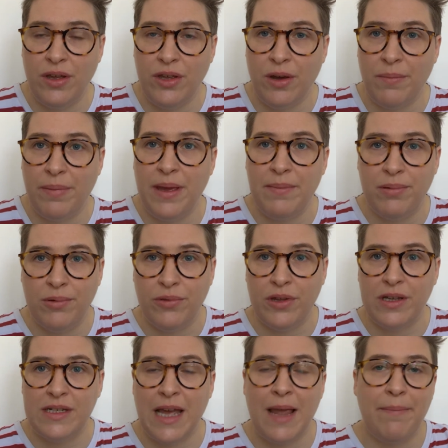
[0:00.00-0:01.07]
young people
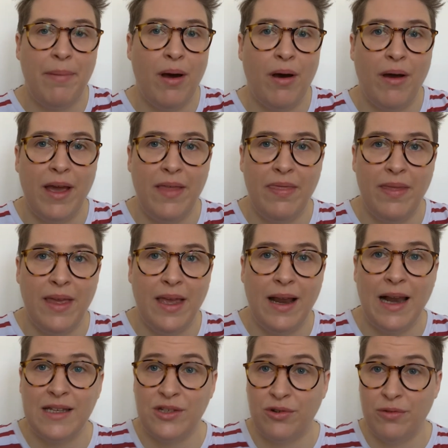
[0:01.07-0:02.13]
that take part in the
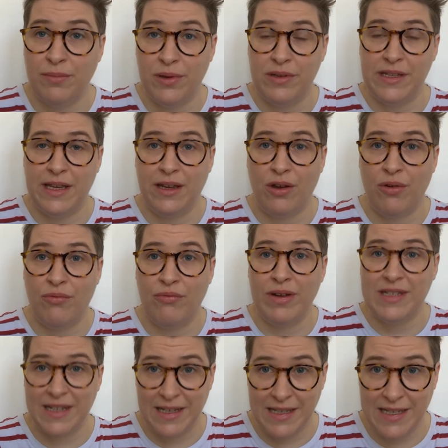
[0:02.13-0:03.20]
classical music
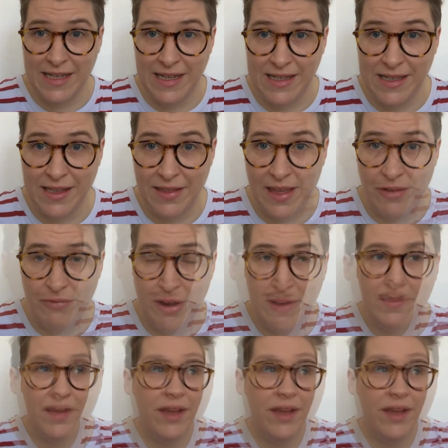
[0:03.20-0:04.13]
residencies that they run.